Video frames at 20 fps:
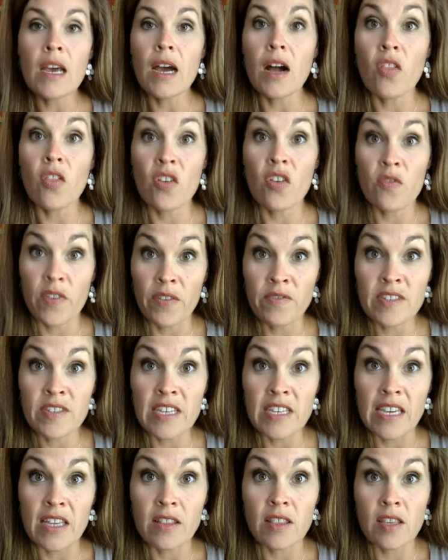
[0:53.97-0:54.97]
on the
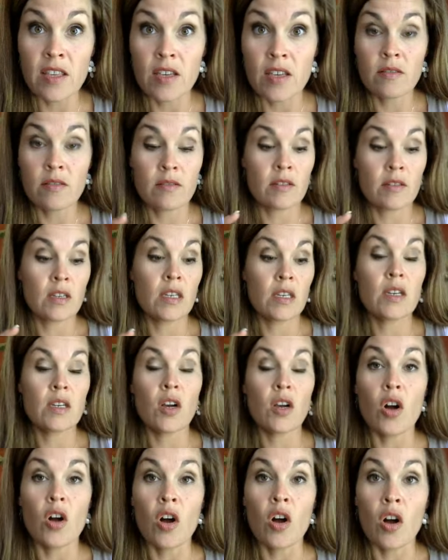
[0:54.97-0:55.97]
15th,
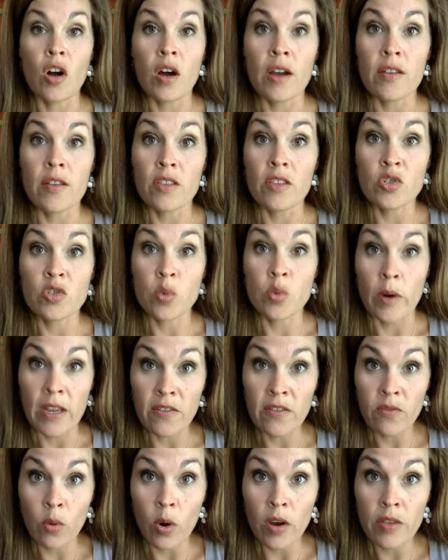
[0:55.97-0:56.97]
on the
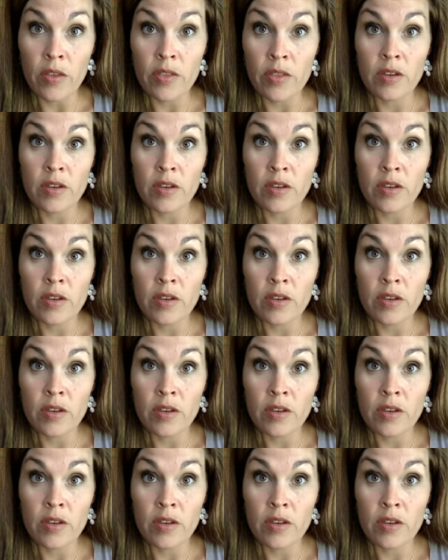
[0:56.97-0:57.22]
24th,